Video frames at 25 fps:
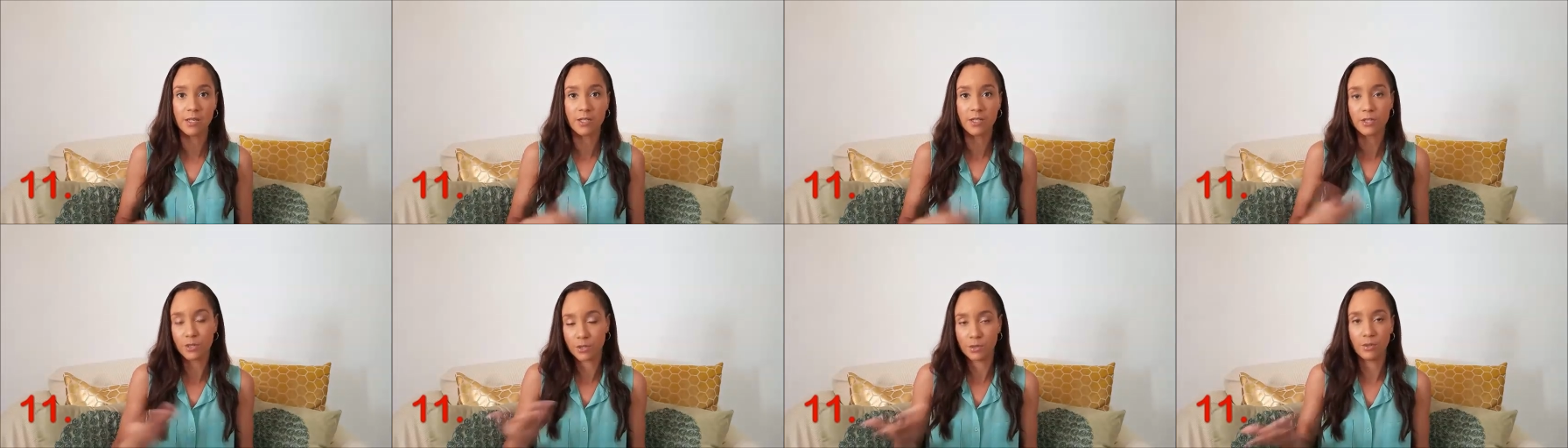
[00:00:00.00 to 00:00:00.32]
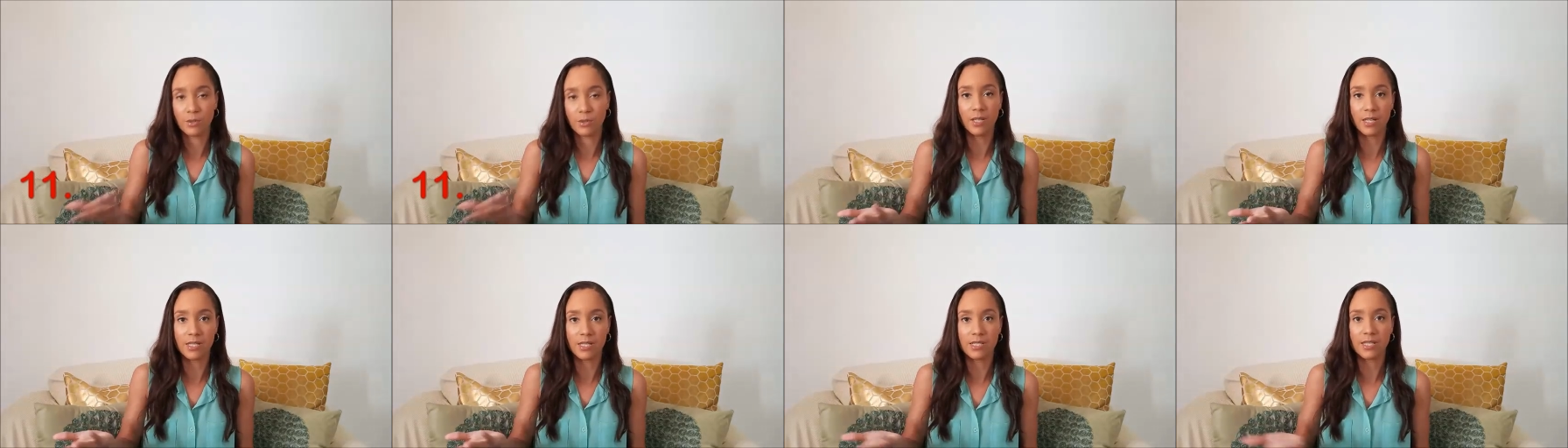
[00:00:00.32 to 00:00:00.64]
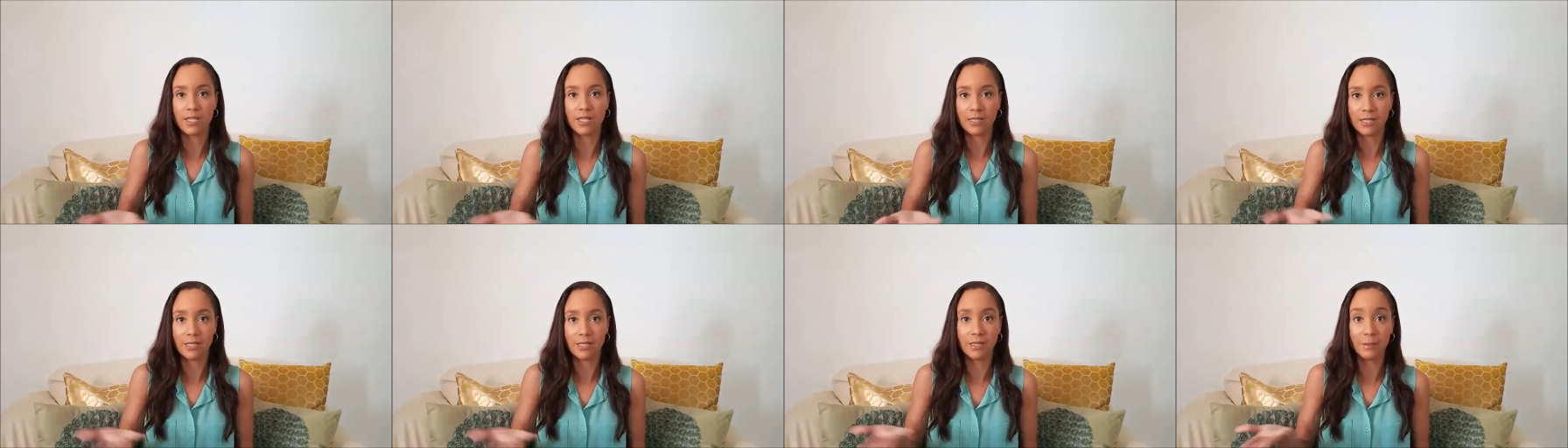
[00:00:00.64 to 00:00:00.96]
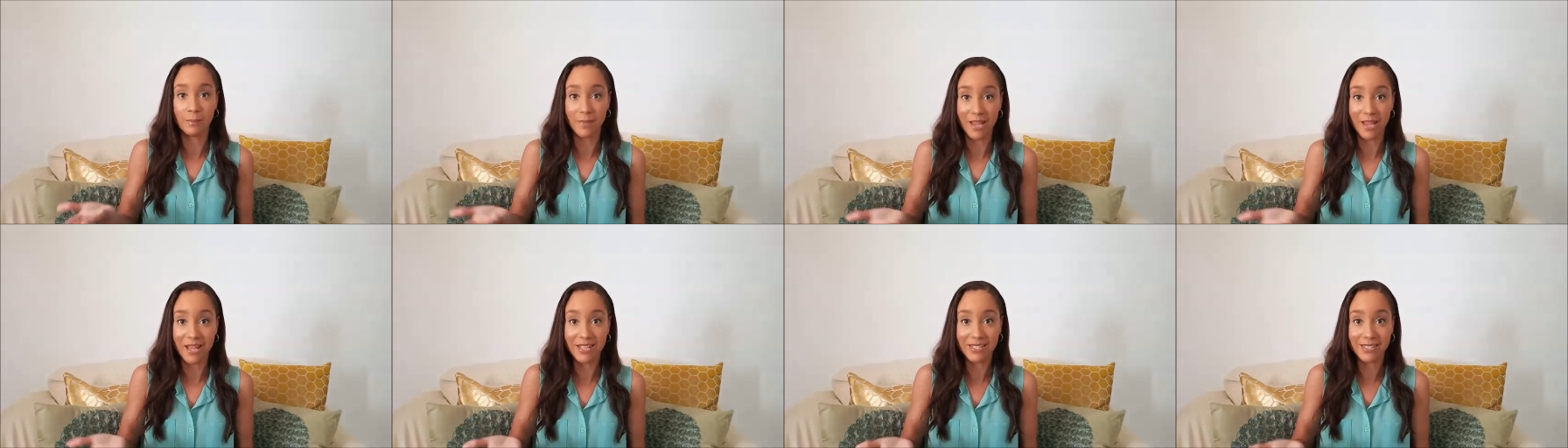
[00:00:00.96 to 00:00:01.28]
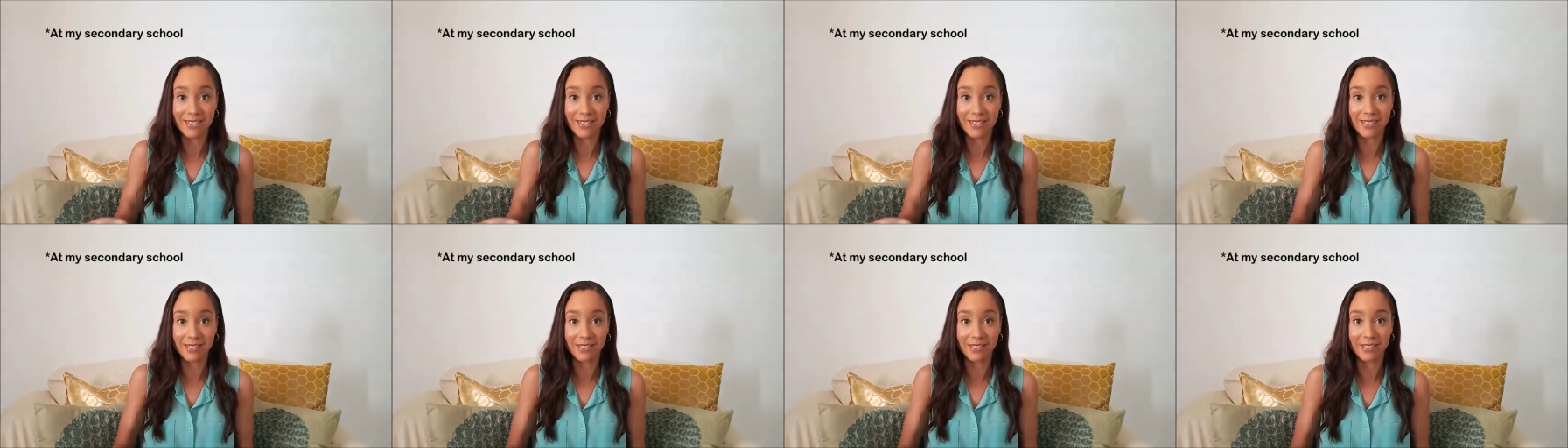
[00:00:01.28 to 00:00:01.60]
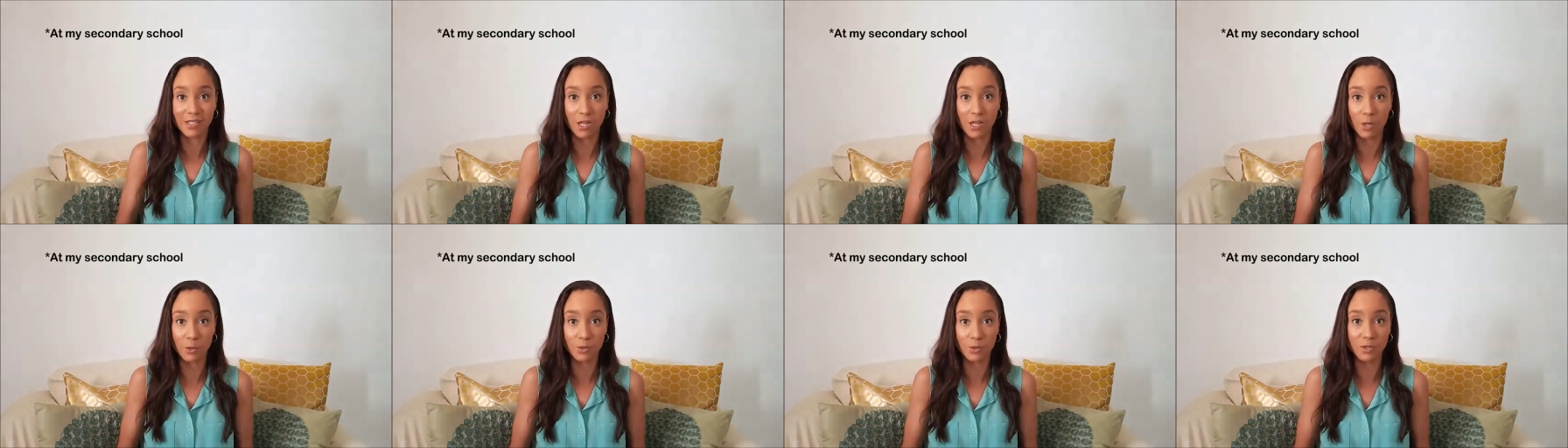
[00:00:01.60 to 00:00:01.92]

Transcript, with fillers: so I guess I did the best out